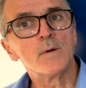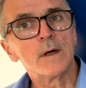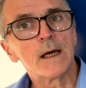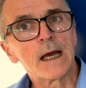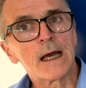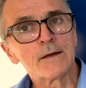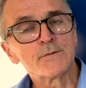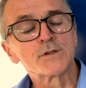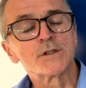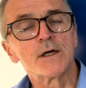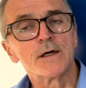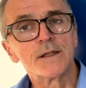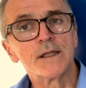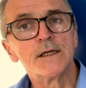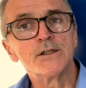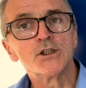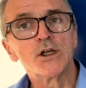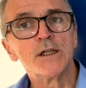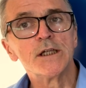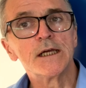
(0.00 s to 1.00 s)
Outside the
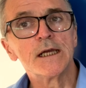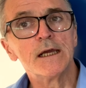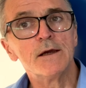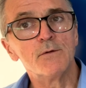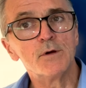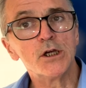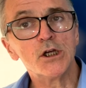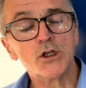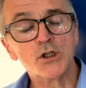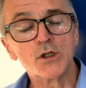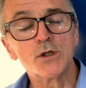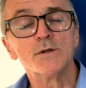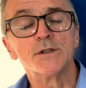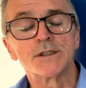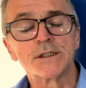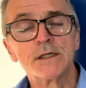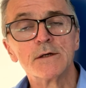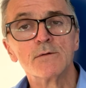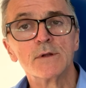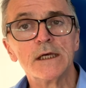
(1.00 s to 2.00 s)
Schengen area, you do
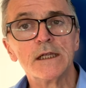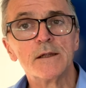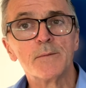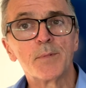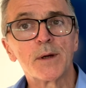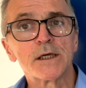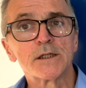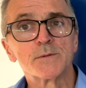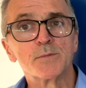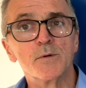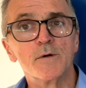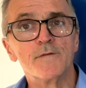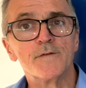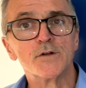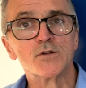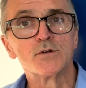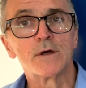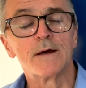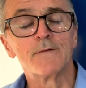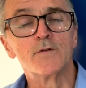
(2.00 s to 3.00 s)
still need a passport for
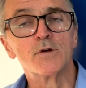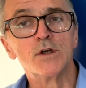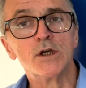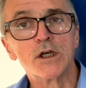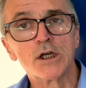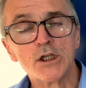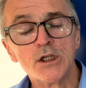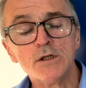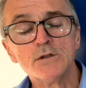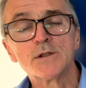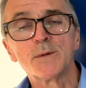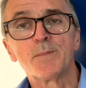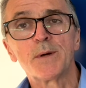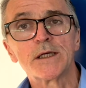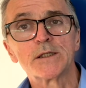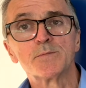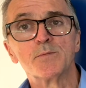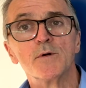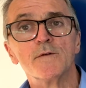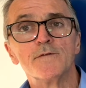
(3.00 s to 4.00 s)
travel. You can use a
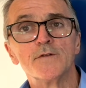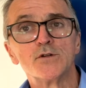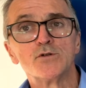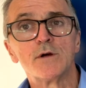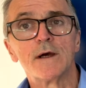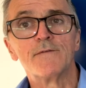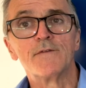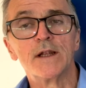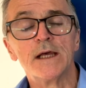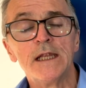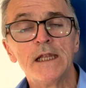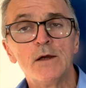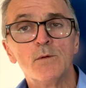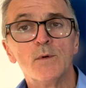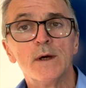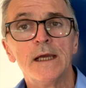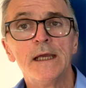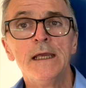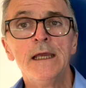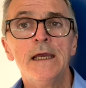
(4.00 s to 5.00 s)
passport for travel
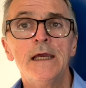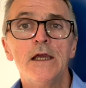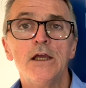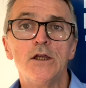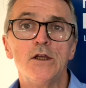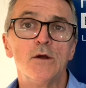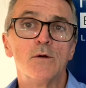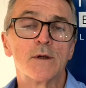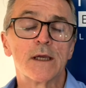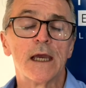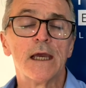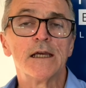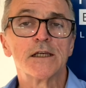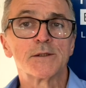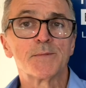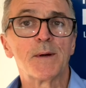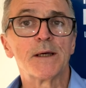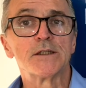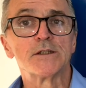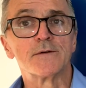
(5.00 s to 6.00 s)
anyway. UK
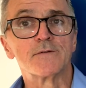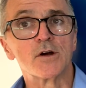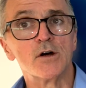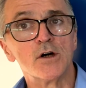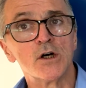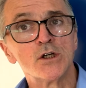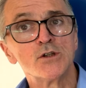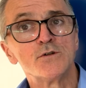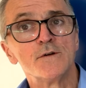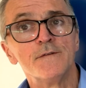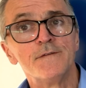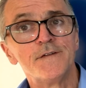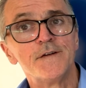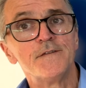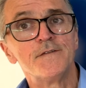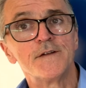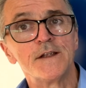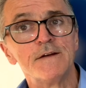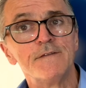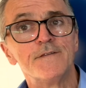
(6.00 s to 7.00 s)
expats have got
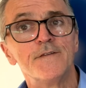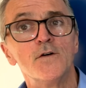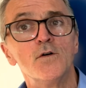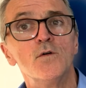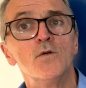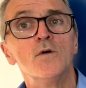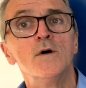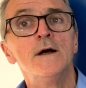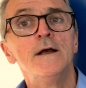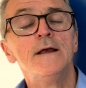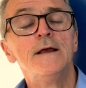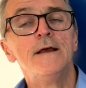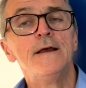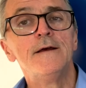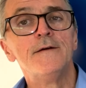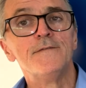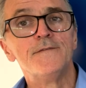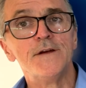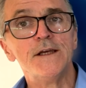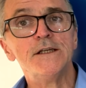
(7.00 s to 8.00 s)
154
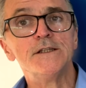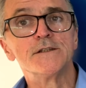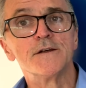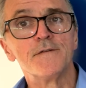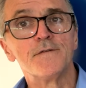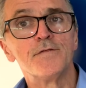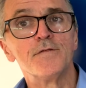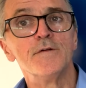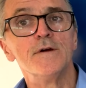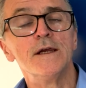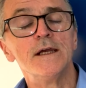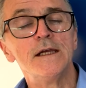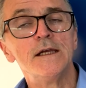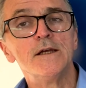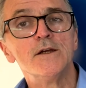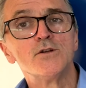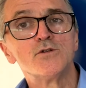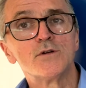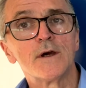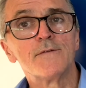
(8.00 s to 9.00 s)

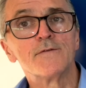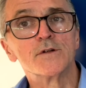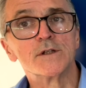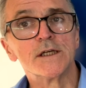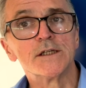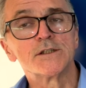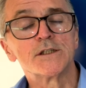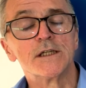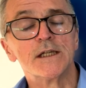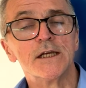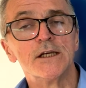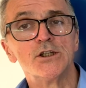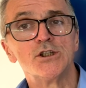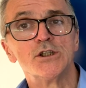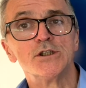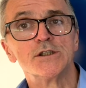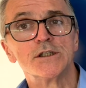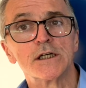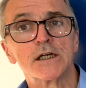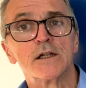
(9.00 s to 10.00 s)
visa-free travel
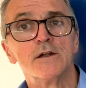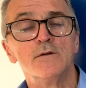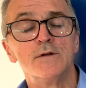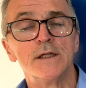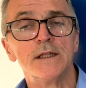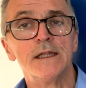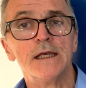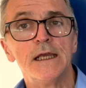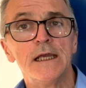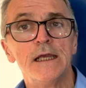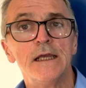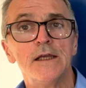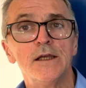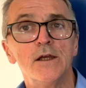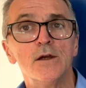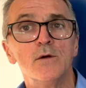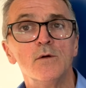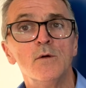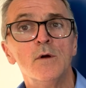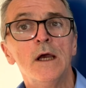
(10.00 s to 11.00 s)
destinations, including the
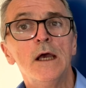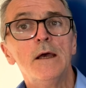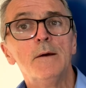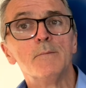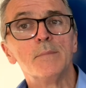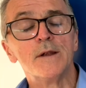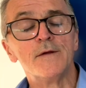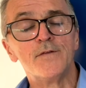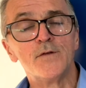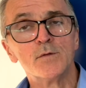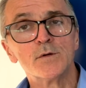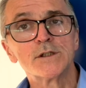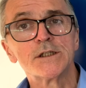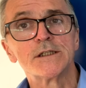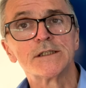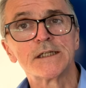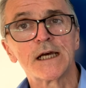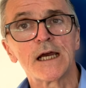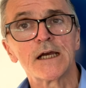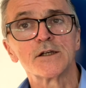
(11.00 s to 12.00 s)
EU. But if you want
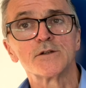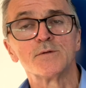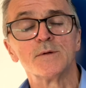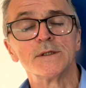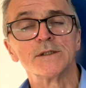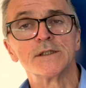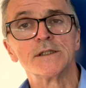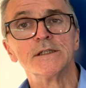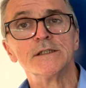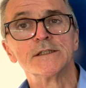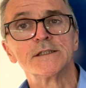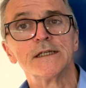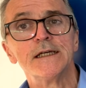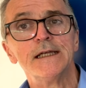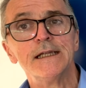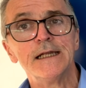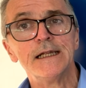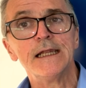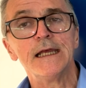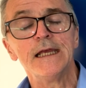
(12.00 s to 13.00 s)
a tax residency
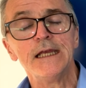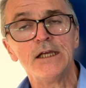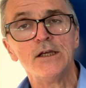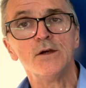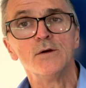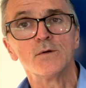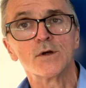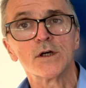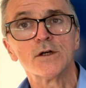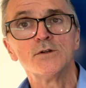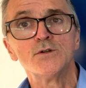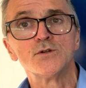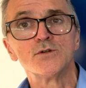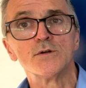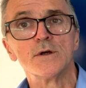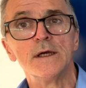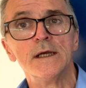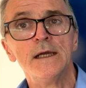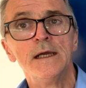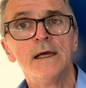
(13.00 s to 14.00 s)
in an EU
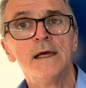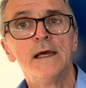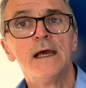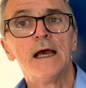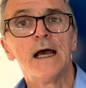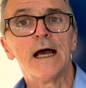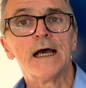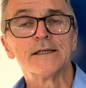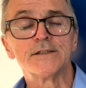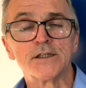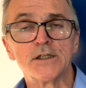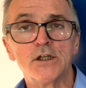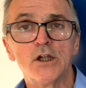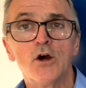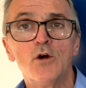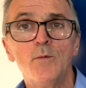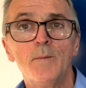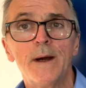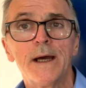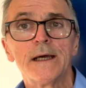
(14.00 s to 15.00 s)
country as a
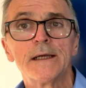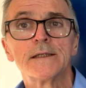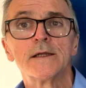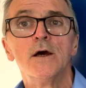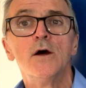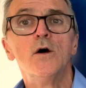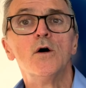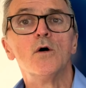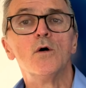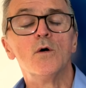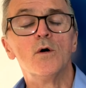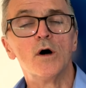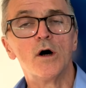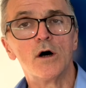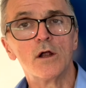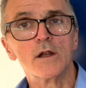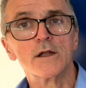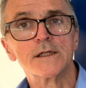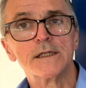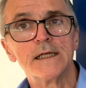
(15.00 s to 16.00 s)
nomad or
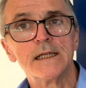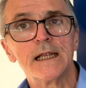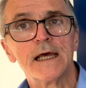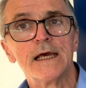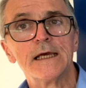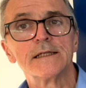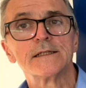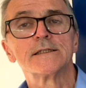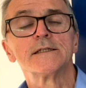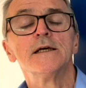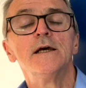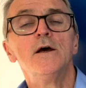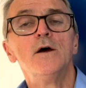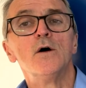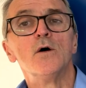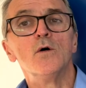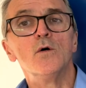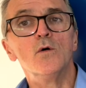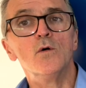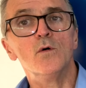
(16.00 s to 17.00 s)
holiday let
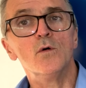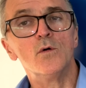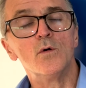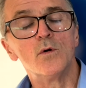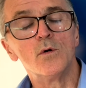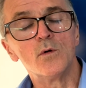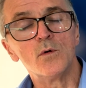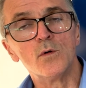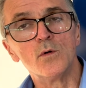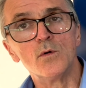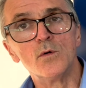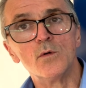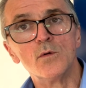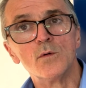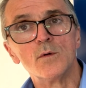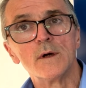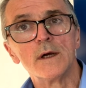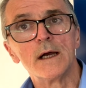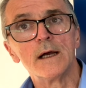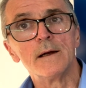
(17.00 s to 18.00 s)

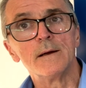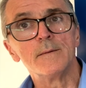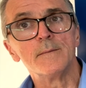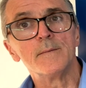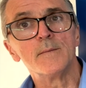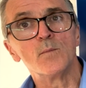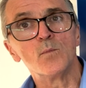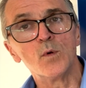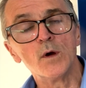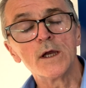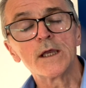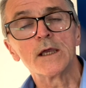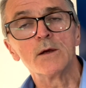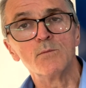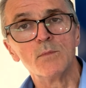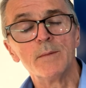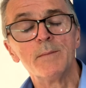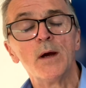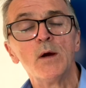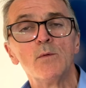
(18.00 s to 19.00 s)
or working
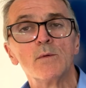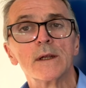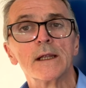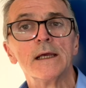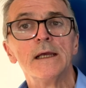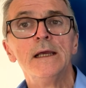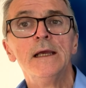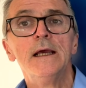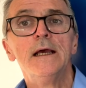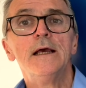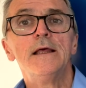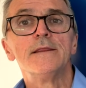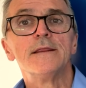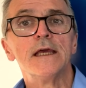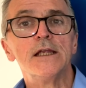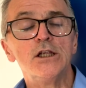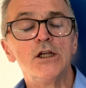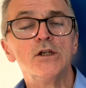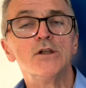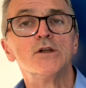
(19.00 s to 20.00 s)
remotely,
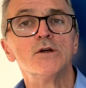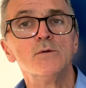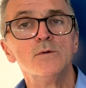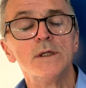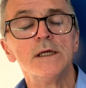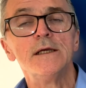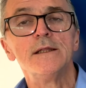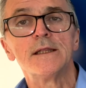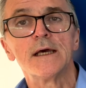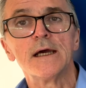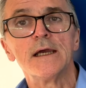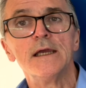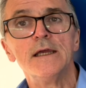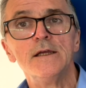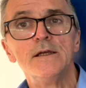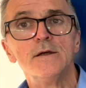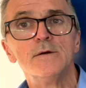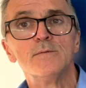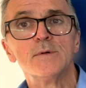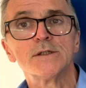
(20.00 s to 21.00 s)
then you do need that
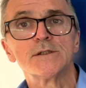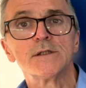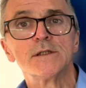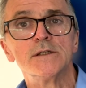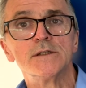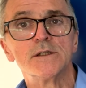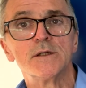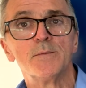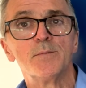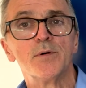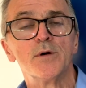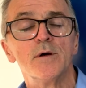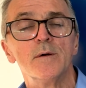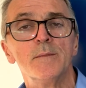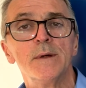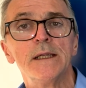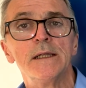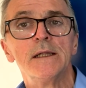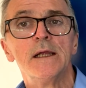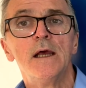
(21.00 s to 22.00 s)
EU residency
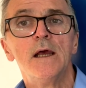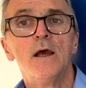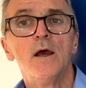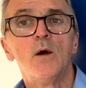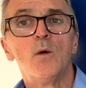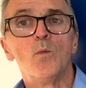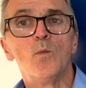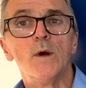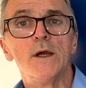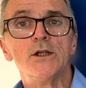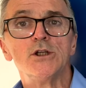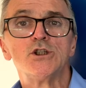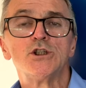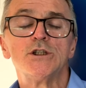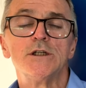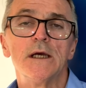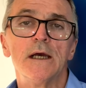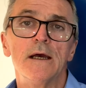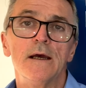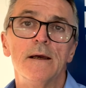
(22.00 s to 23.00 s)
permit, which